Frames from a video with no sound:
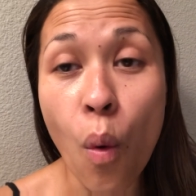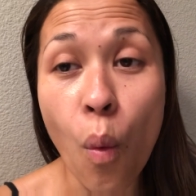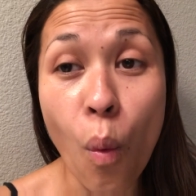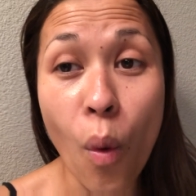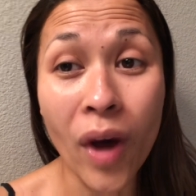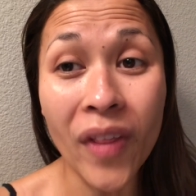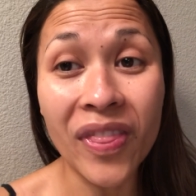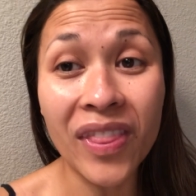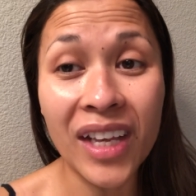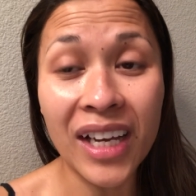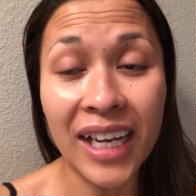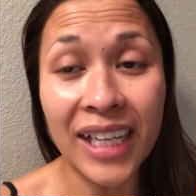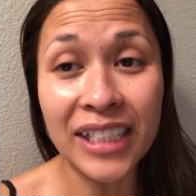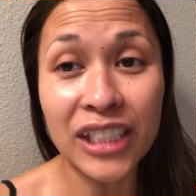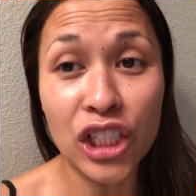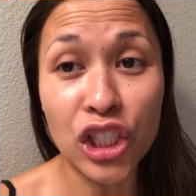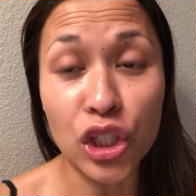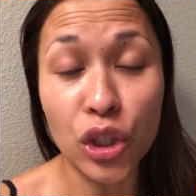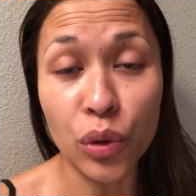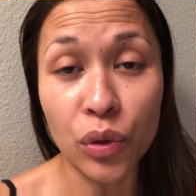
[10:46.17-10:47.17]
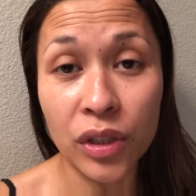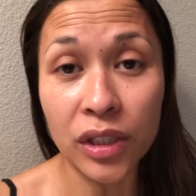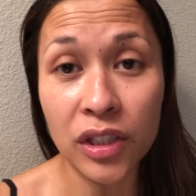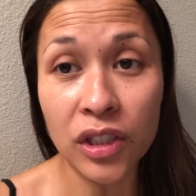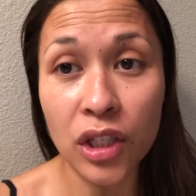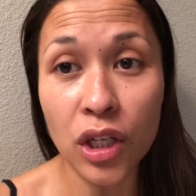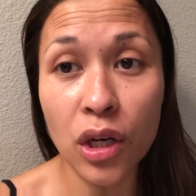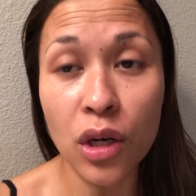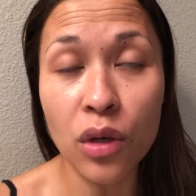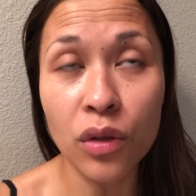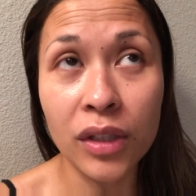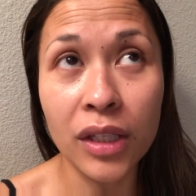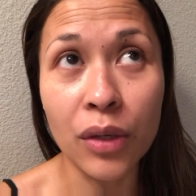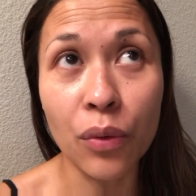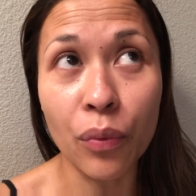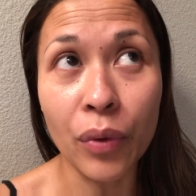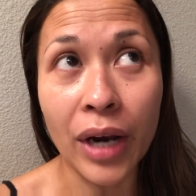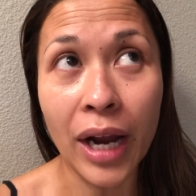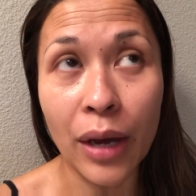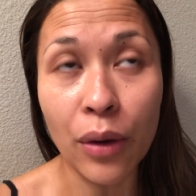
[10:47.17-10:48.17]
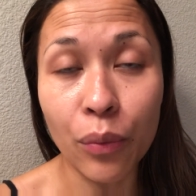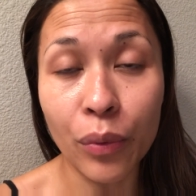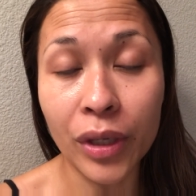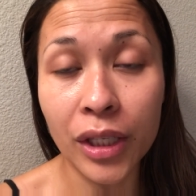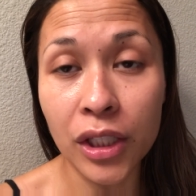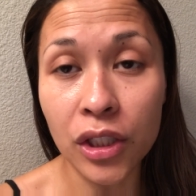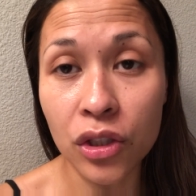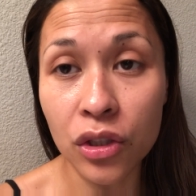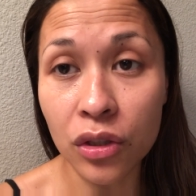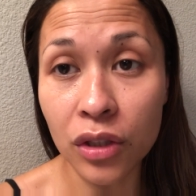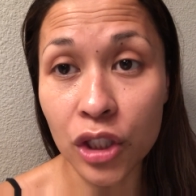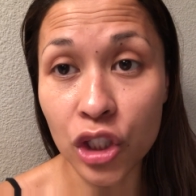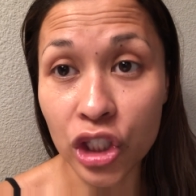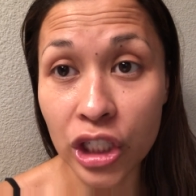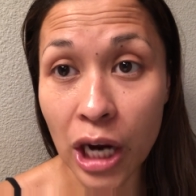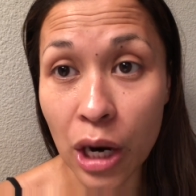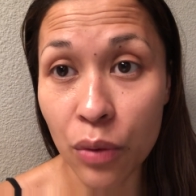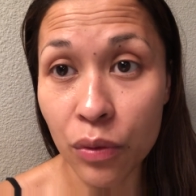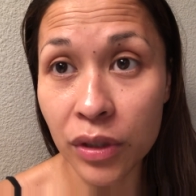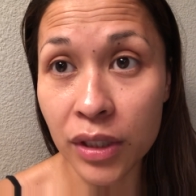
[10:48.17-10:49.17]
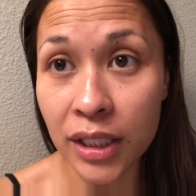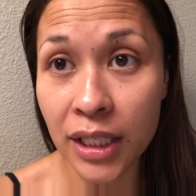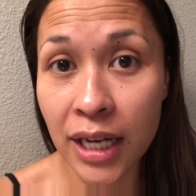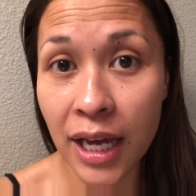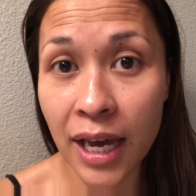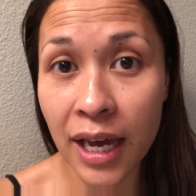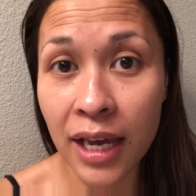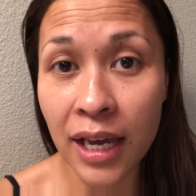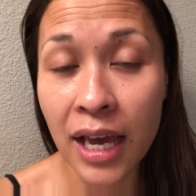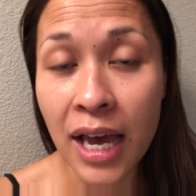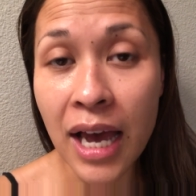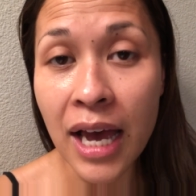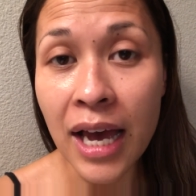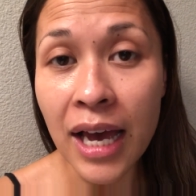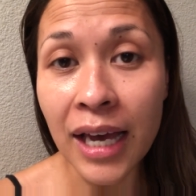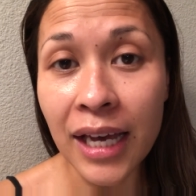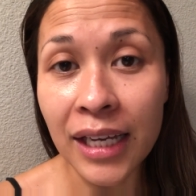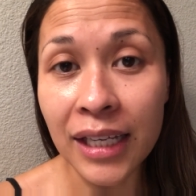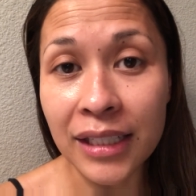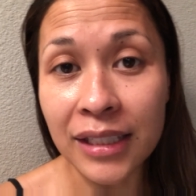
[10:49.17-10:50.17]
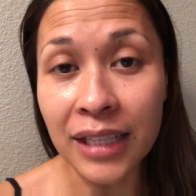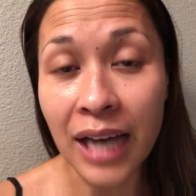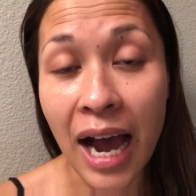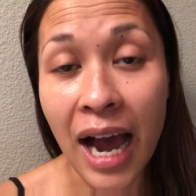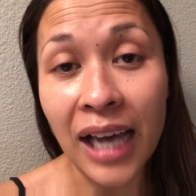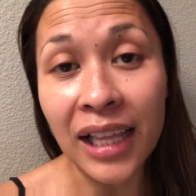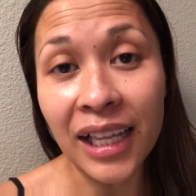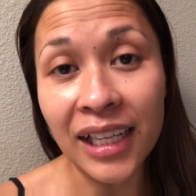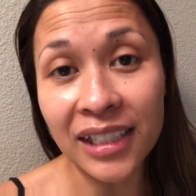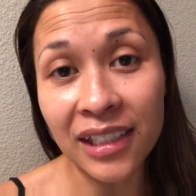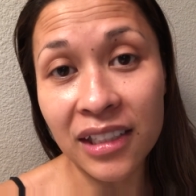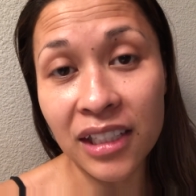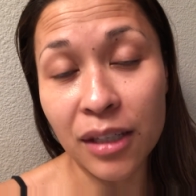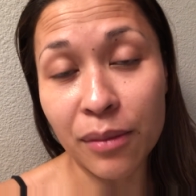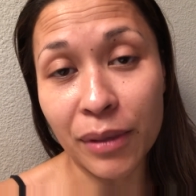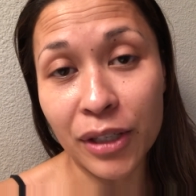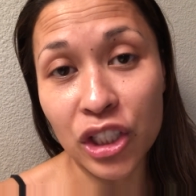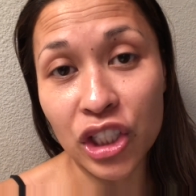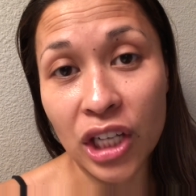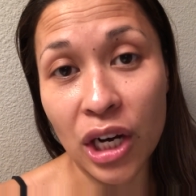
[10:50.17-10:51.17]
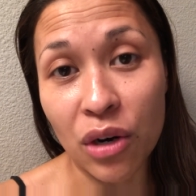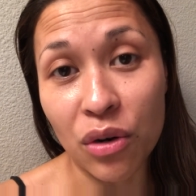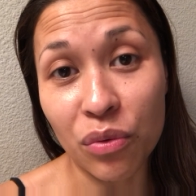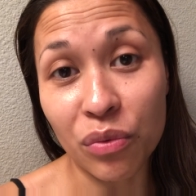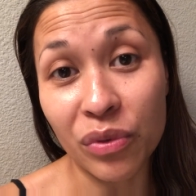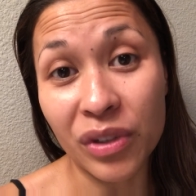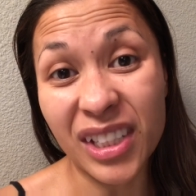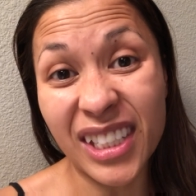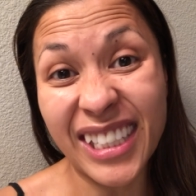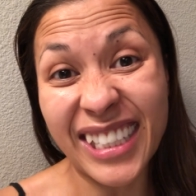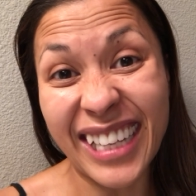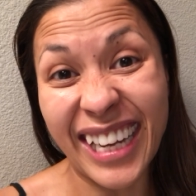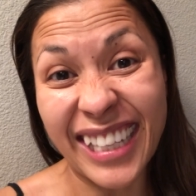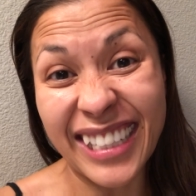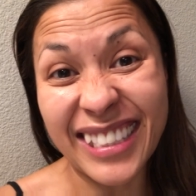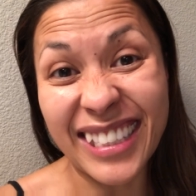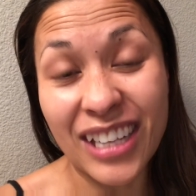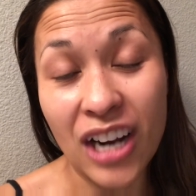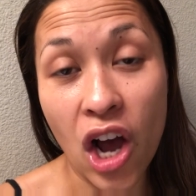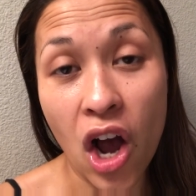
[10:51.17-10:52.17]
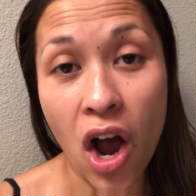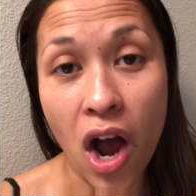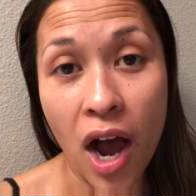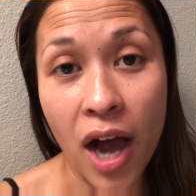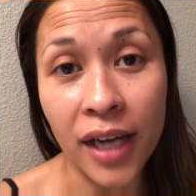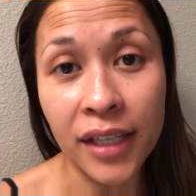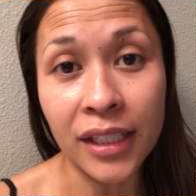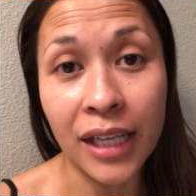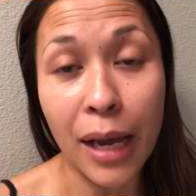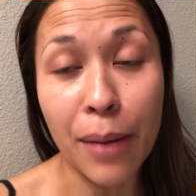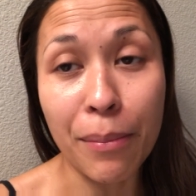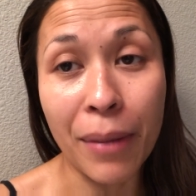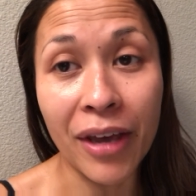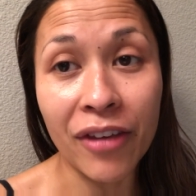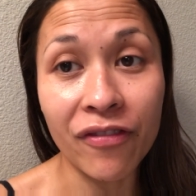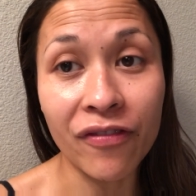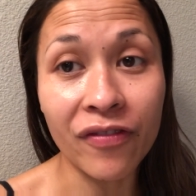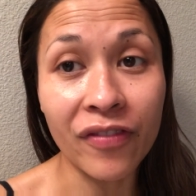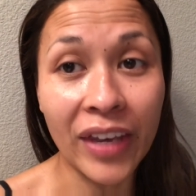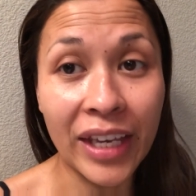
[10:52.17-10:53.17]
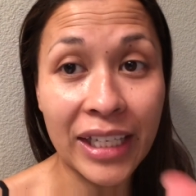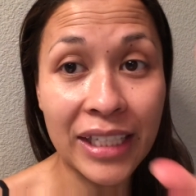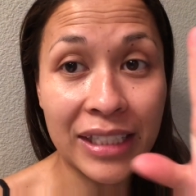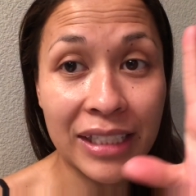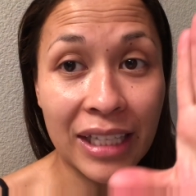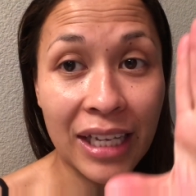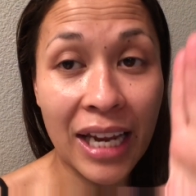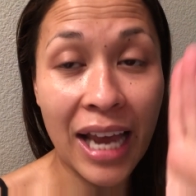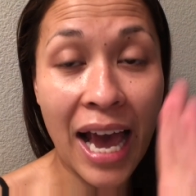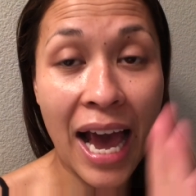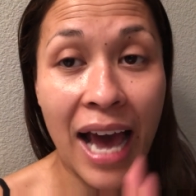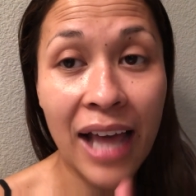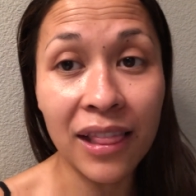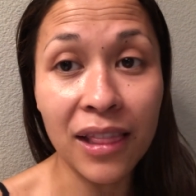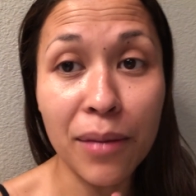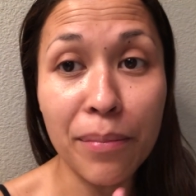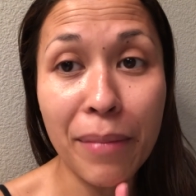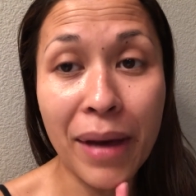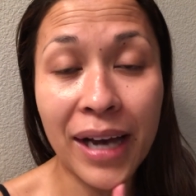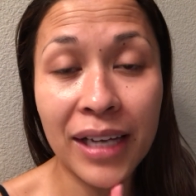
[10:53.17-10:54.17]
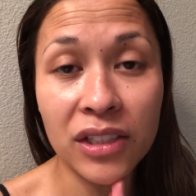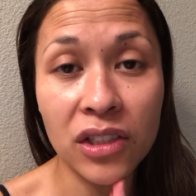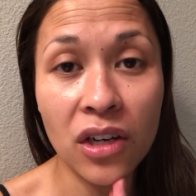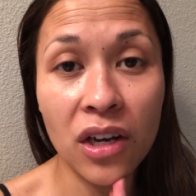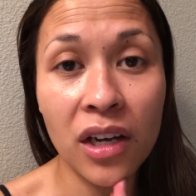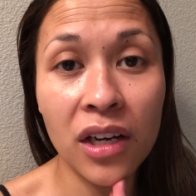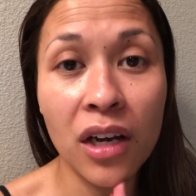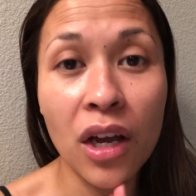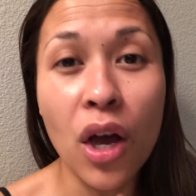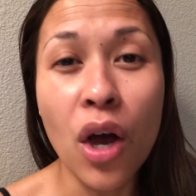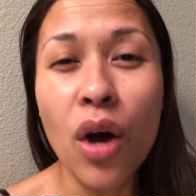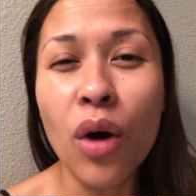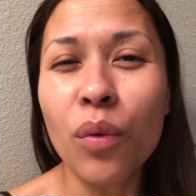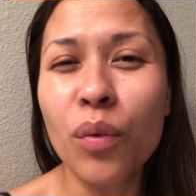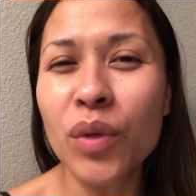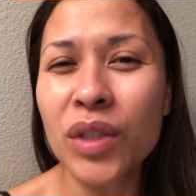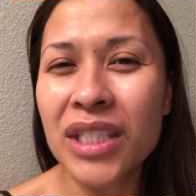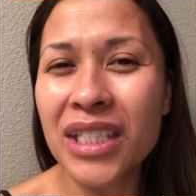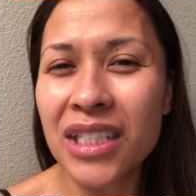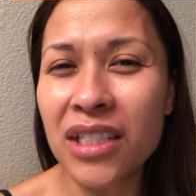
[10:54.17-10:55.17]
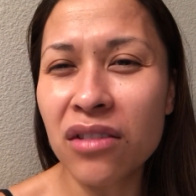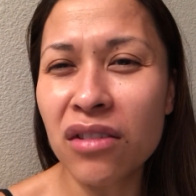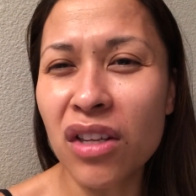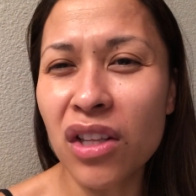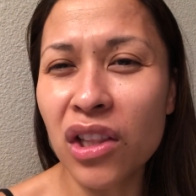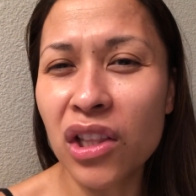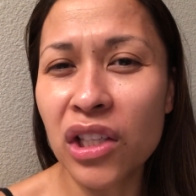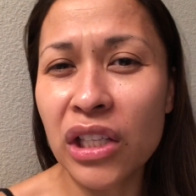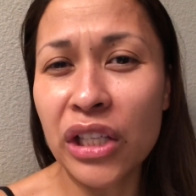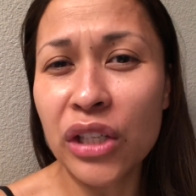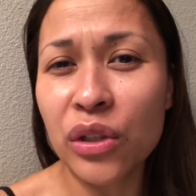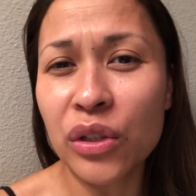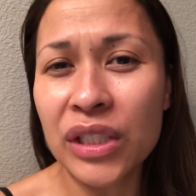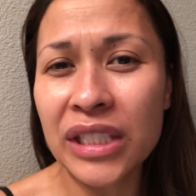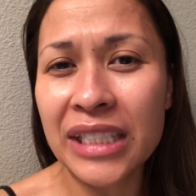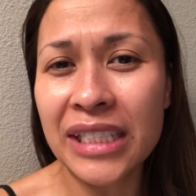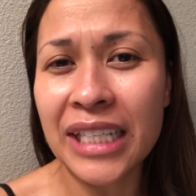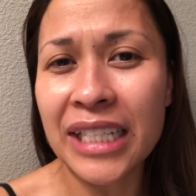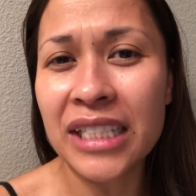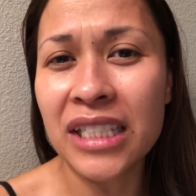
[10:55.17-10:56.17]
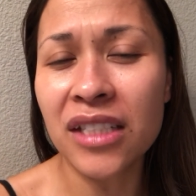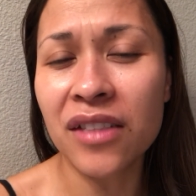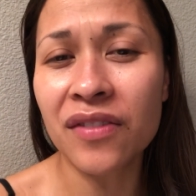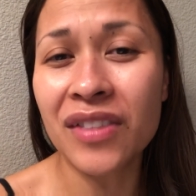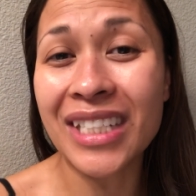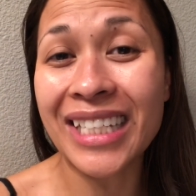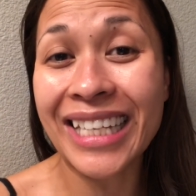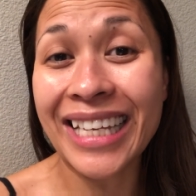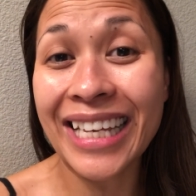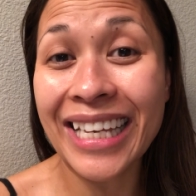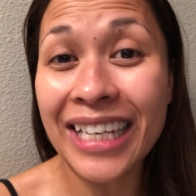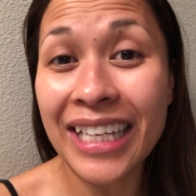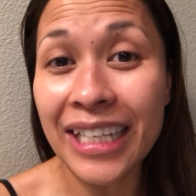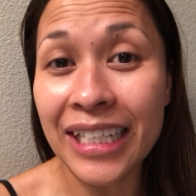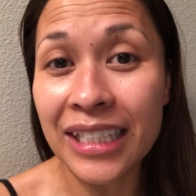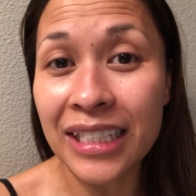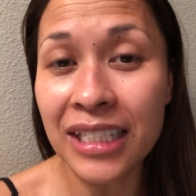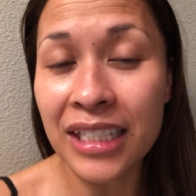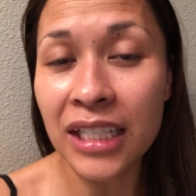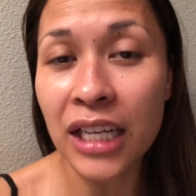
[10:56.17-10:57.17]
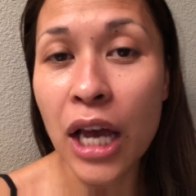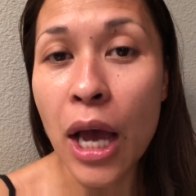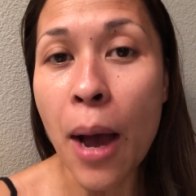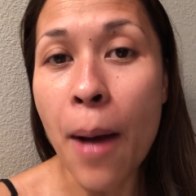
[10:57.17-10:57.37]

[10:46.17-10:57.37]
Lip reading: One thing I did notice though, that when I went into the shower today, is I like to take my shower really nice and hot, and my face that had the mask on was still a little sensitive to heat.